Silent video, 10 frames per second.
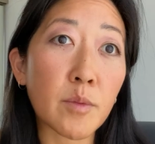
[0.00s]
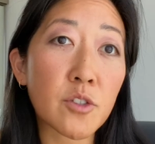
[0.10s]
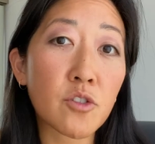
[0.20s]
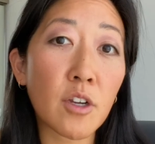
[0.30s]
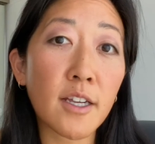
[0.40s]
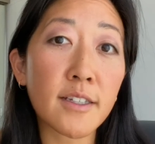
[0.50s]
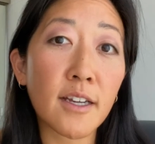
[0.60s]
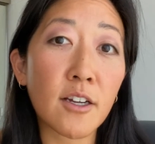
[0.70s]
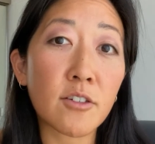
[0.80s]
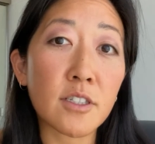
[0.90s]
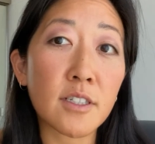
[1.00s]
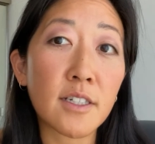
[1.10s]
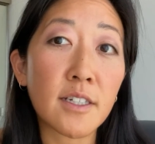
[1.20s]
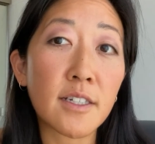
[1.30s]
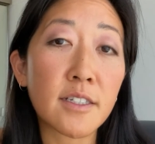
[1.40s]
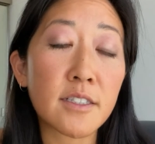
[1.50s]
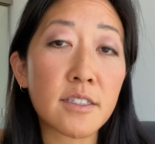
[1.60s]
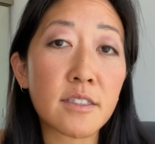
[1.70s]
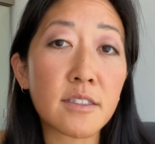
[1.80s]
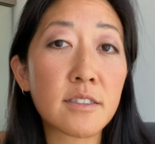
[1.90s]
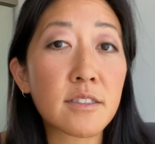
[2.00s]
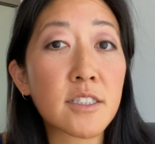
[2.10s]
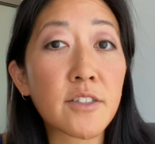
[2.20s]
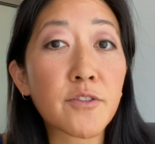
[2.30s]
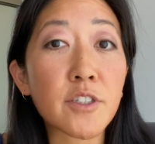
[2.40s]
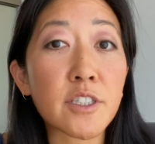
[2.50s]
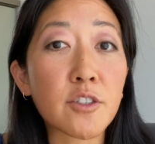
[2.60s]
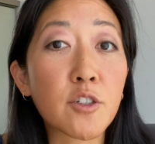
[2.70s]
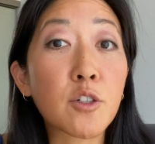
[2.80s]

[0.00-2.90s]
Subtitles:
trying out different